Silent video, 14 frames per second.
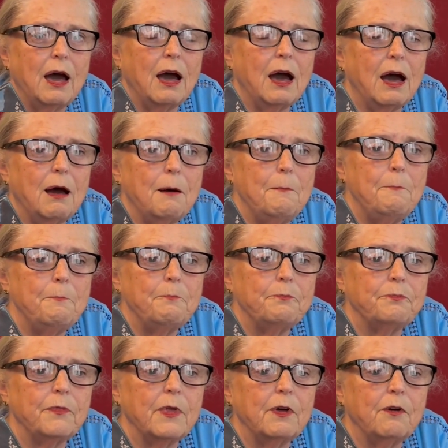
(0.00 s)

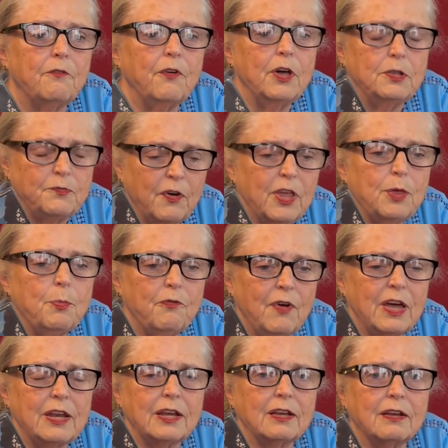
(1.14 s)
Father
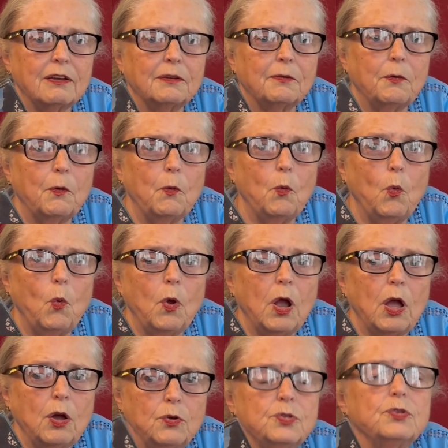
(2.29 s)
Pavlik
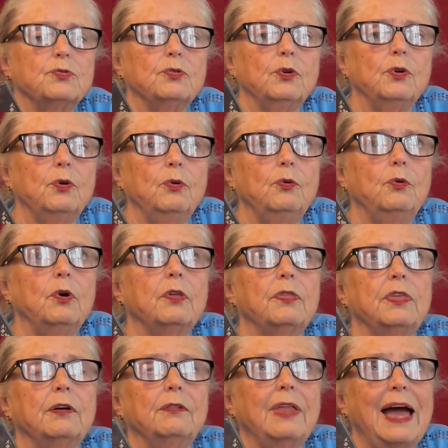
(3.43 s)
goes through
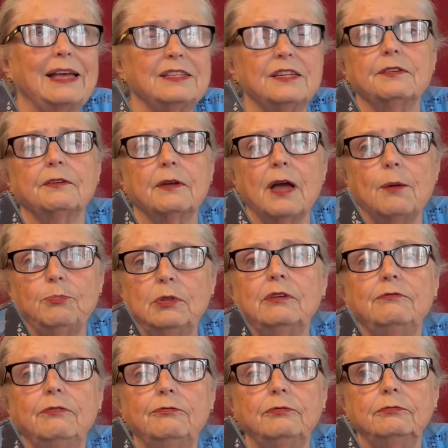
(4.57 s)
the last couple of
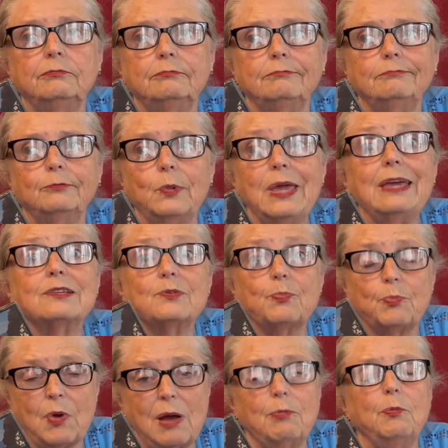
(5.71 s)
weeks,
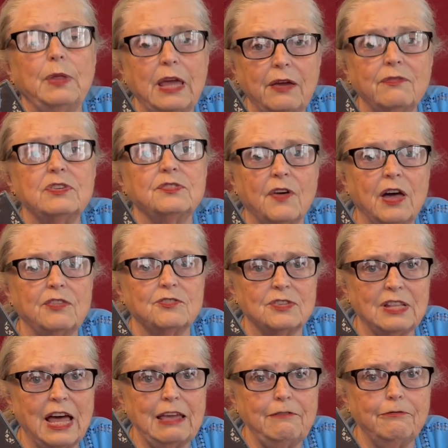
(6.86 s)
probably, of his father's
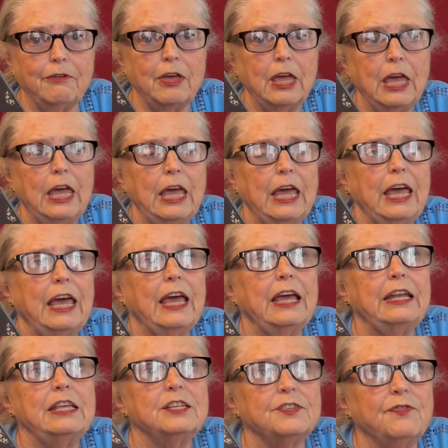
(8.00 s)
life.
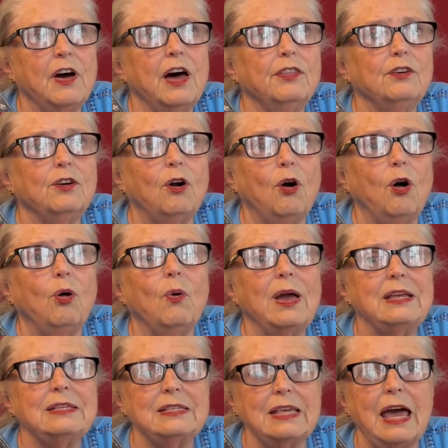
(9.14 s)
And his father
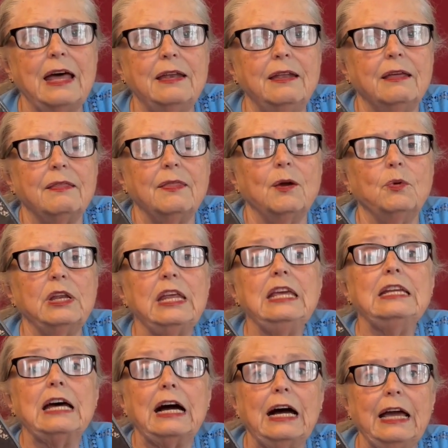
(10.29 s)
always said that when he
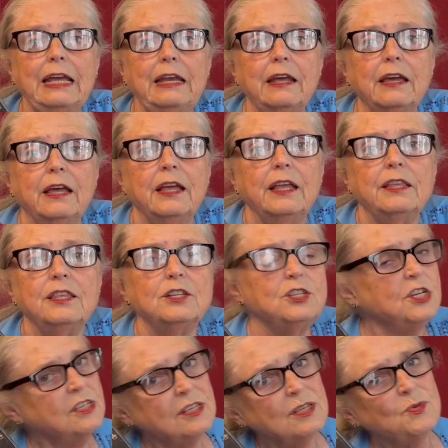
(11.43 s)
died, that
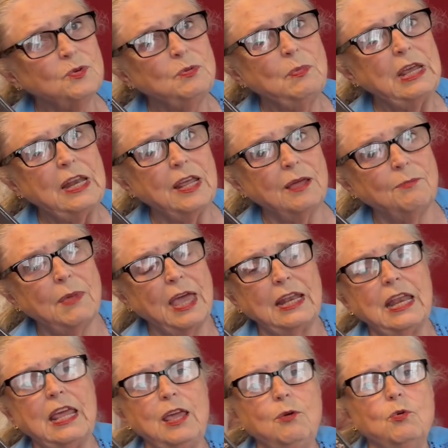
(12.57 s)
Jesus would meet him
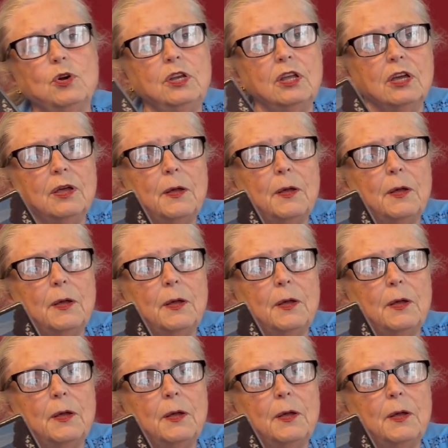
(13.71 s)
and he would